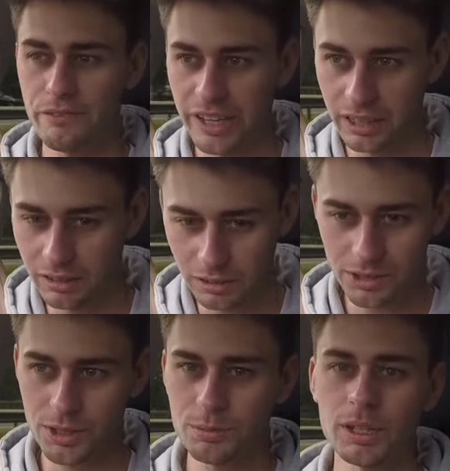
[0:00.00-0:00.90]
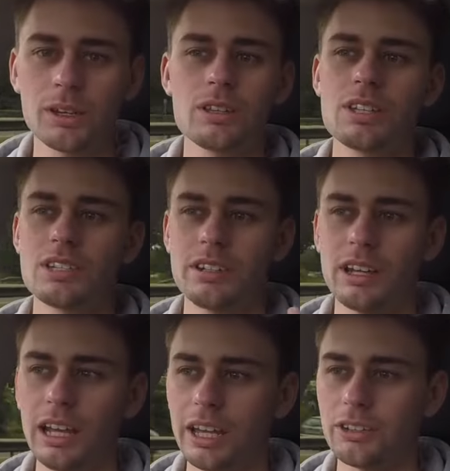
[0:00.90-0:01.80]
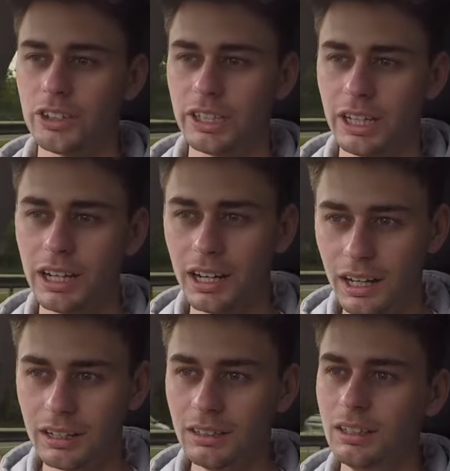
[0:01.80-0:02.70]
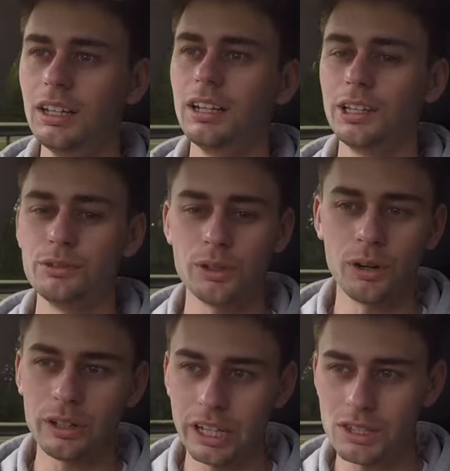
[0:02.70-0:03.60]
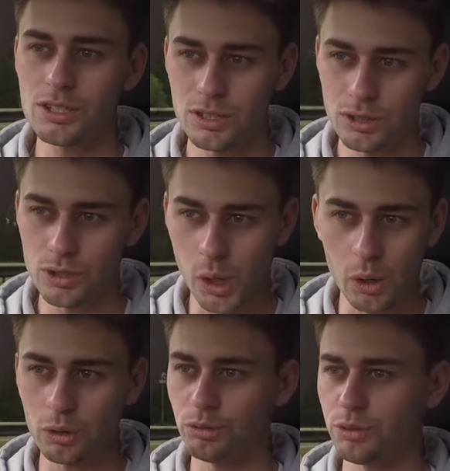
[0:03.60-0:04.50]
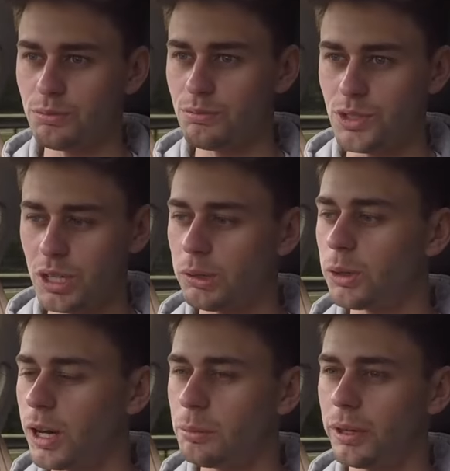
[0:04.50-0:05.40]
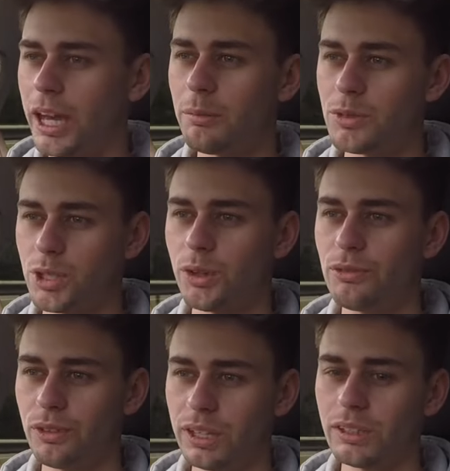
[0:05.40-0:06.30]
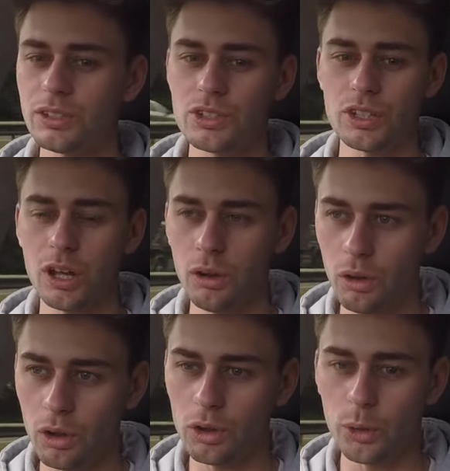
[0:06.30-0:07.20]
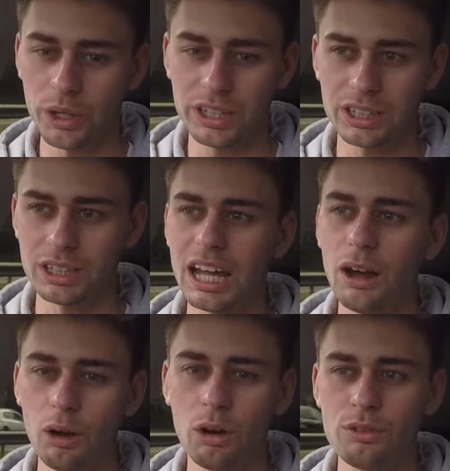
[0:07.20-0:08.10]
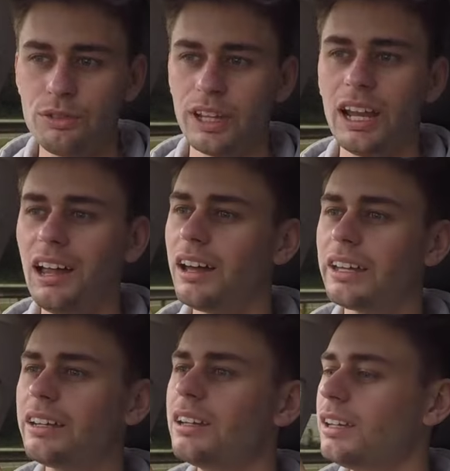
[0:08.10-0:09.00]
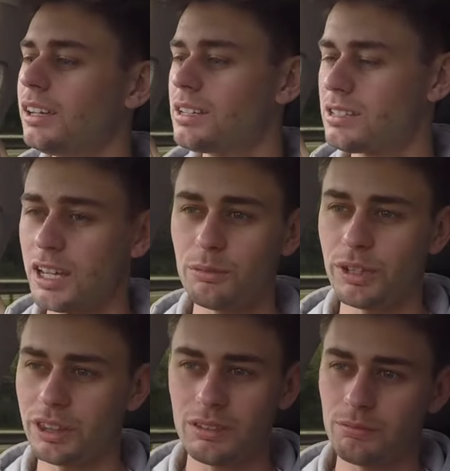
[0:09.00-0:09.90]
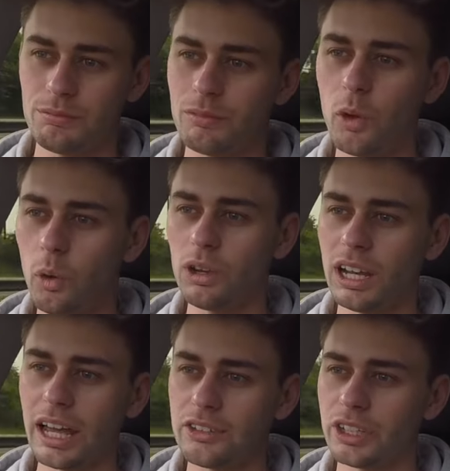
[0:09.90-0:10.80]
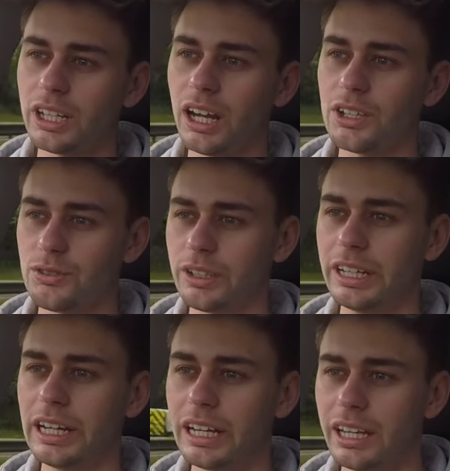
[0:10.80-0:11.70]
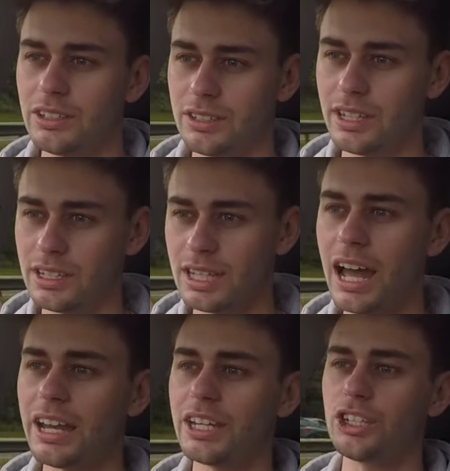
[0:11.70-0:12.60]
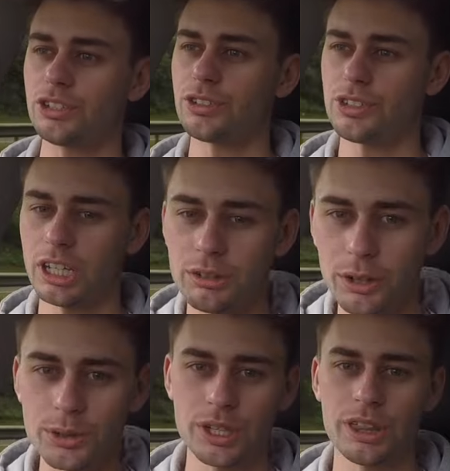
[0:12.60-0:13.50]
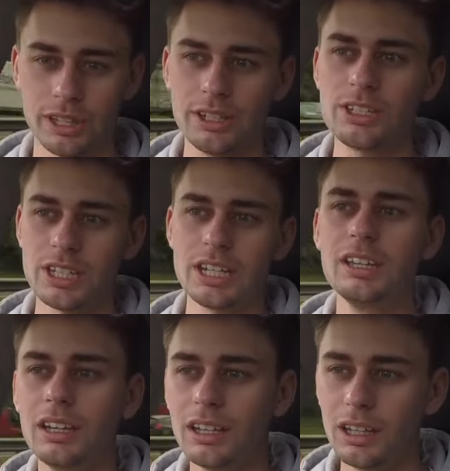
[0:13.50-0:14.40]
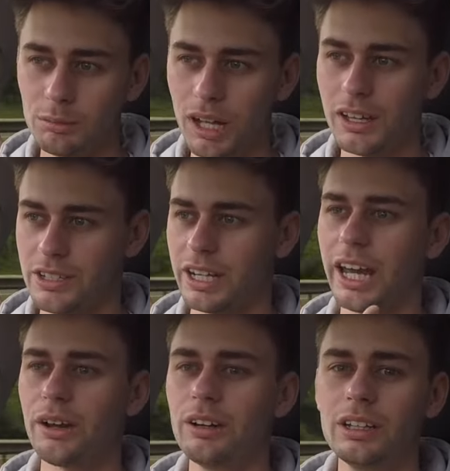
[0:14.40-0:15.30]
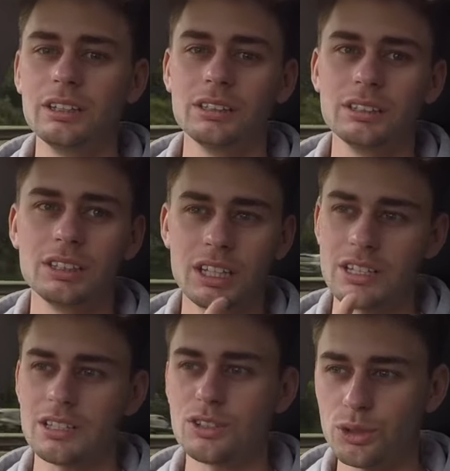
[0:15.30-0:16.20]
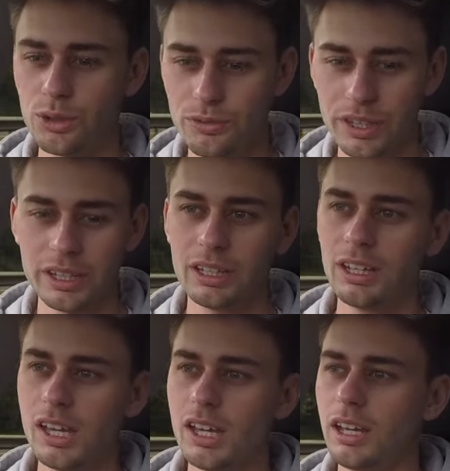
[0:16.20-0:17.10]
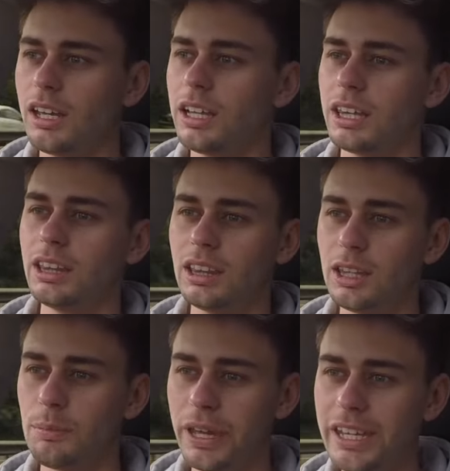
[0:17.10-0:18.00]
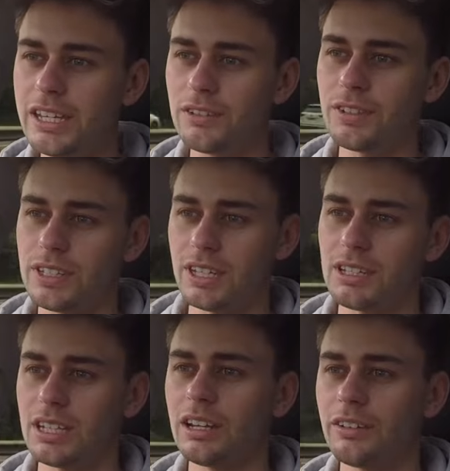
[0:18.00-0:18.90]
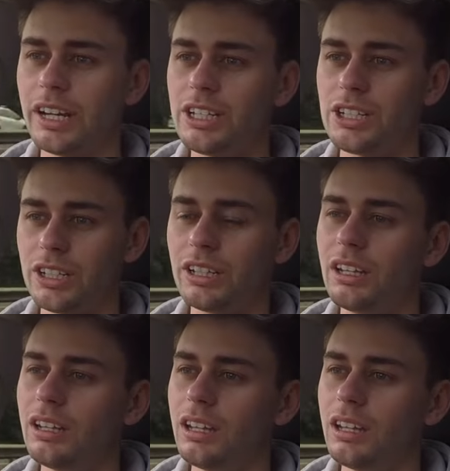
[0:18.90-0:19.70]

feels. Because it's an electric car, you've got instant torque from 0 RPM, so it feels a lot quicker that off the line. Same with all electric cars really, is it's that initial 0 to 30 miles an hour that's sort of the peak of its acceleration,